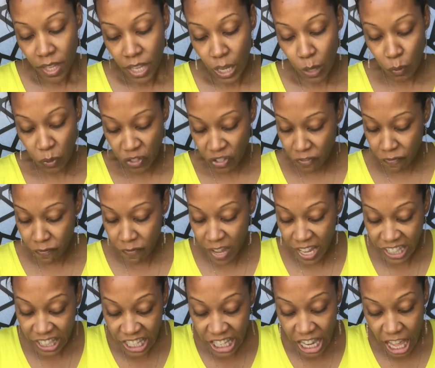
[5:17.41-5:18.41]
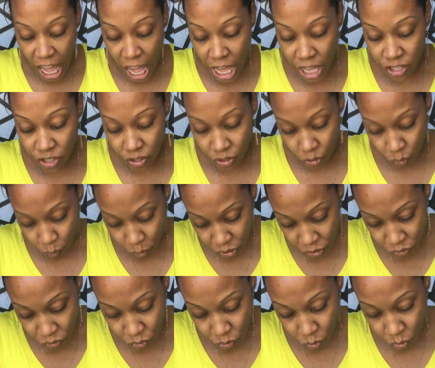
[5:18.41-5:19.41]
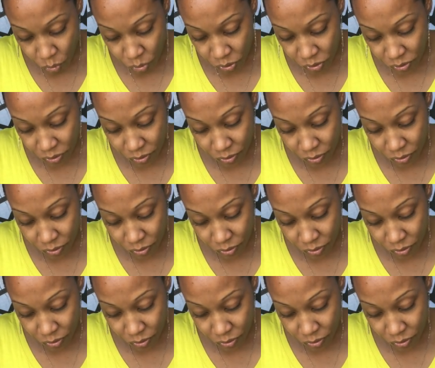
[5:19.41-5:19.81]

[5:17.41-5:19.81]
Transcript: And what's affecting that is the Three of Swords.